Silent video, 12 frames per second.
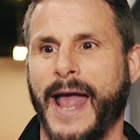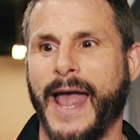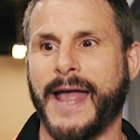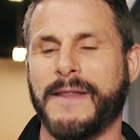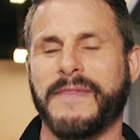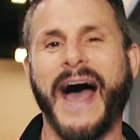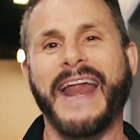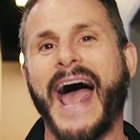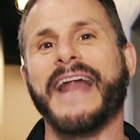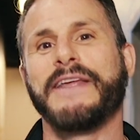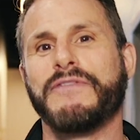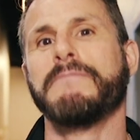And that
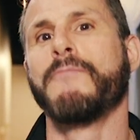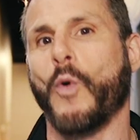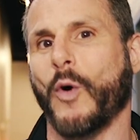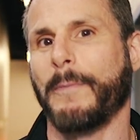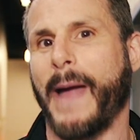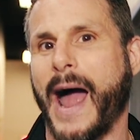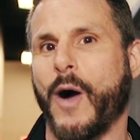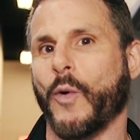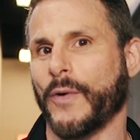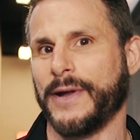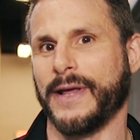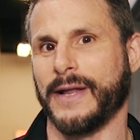had even more
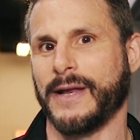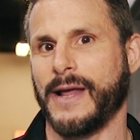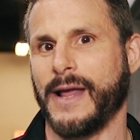power in it.